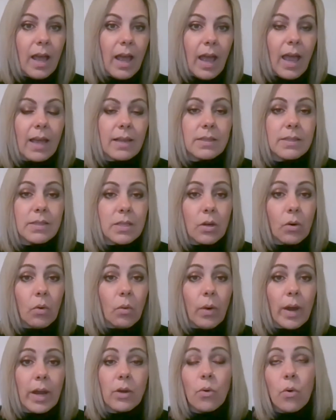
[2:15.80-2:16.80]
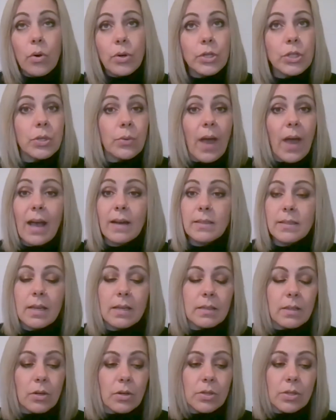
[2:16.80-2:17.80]
And so, in order to
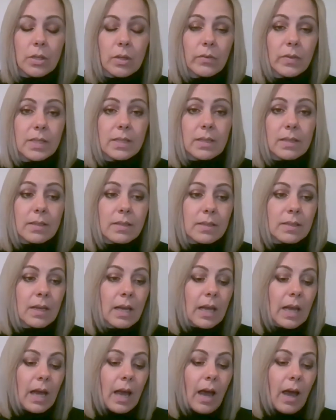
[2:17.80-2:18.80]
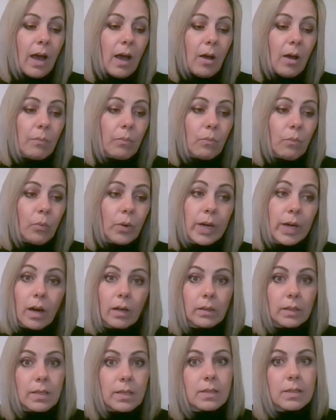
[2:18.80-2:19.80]
access our services, um, we
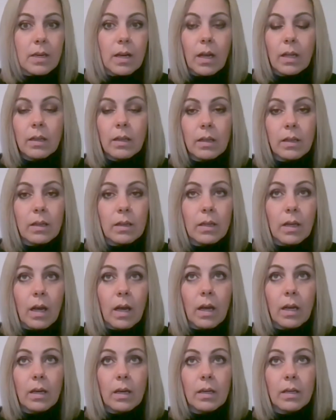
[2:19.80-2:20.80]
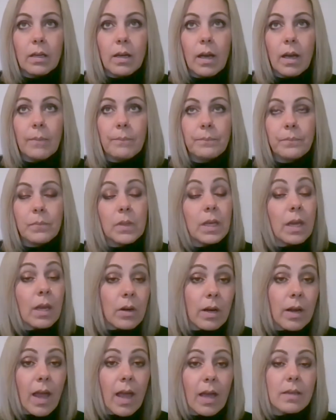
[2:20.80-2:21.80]
are listed on on um, the
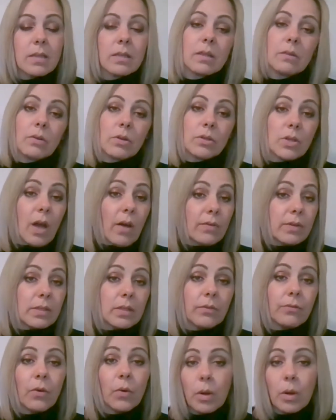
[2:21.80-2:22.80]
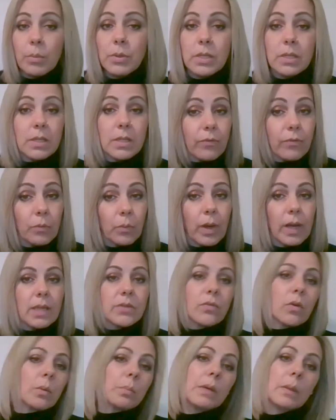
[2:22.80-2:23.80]
internet. There's obviously phone numbers and different
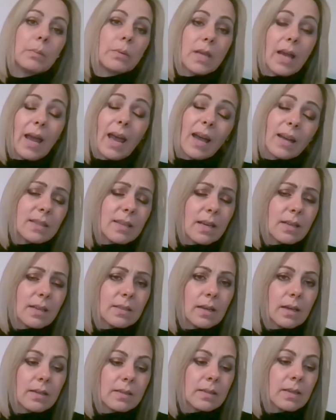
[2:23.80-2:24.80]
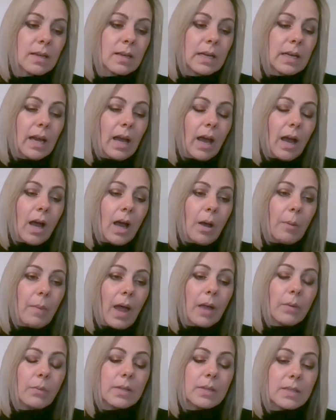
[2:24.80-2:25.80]
ways for people to access us. Um,
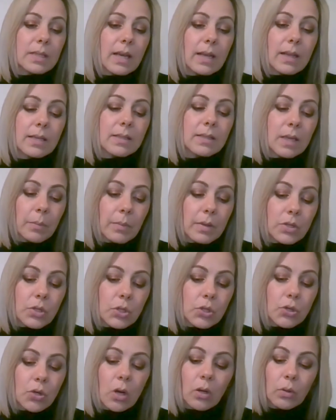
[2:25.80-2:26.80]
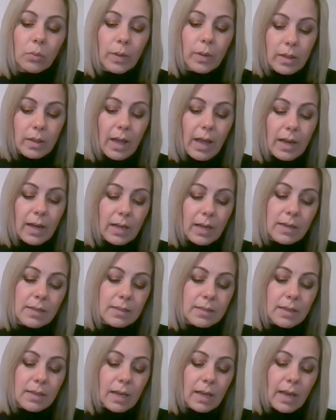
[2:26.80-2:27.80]
I would say that some of the struggle with that
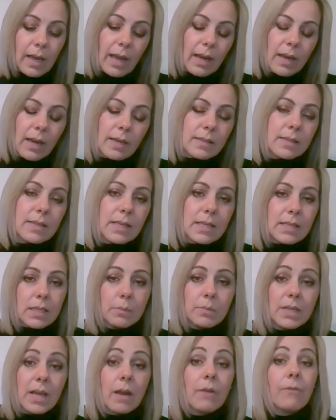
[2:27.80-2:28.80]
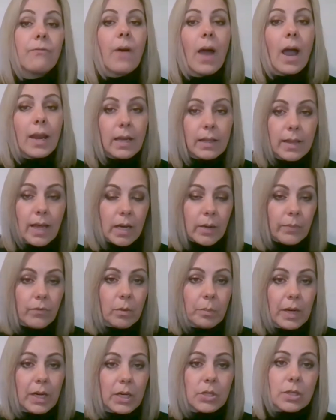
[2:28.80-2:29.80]
is, again, in systems and finding that
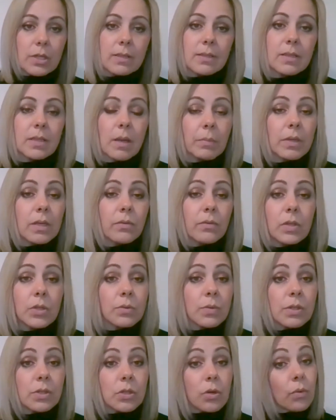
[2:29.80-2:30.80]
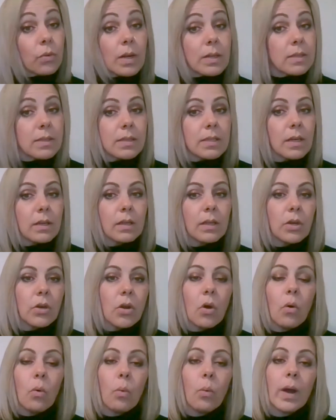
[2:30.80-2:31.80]
information. Some individuals don't necessarily
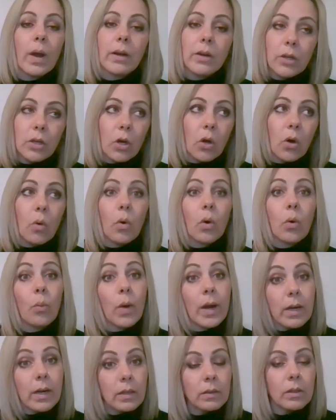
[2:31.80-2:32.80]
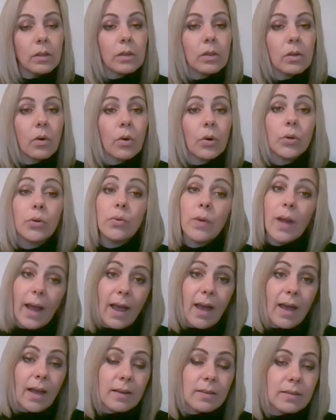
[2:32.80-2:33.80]
know where to go or where to look or who to
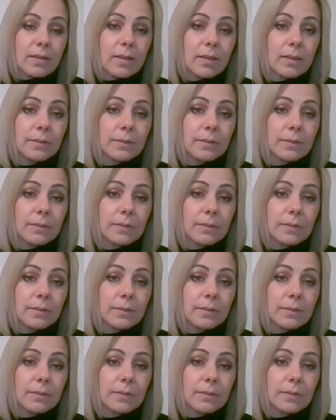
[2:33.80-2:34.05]
ask.